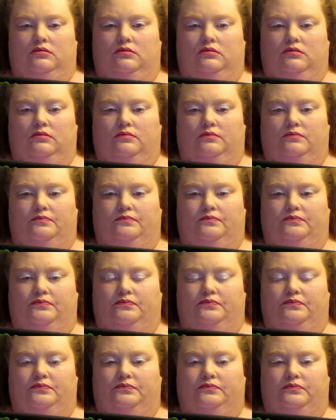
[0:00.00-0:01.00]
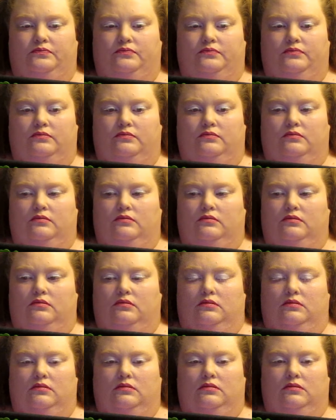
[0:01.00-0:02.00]

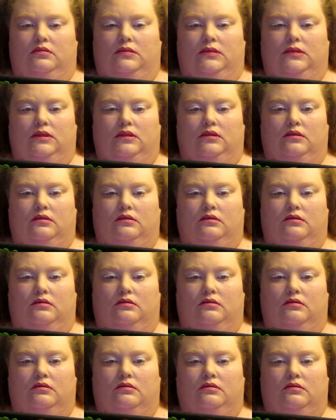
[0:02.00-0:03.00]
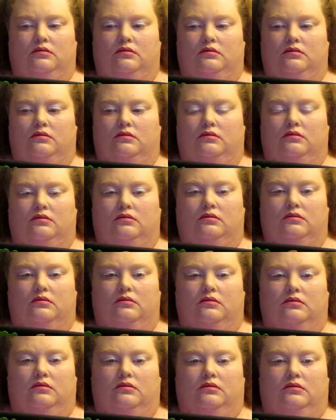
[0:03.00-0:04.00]

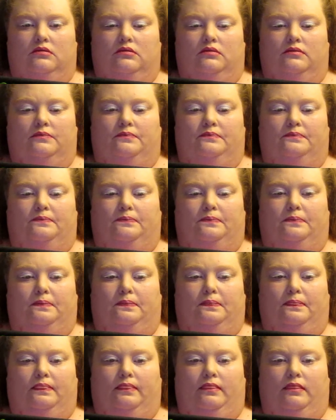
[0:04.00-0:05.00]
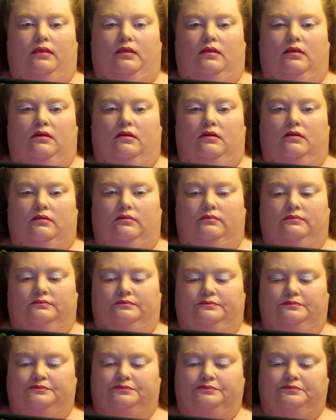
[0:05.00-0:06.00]

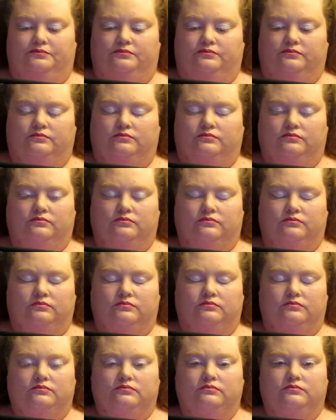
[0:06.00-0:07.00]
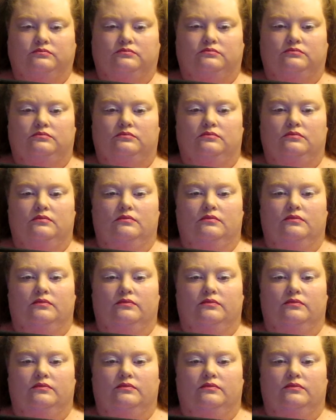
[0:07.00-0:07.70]
No one is speaking in this clip.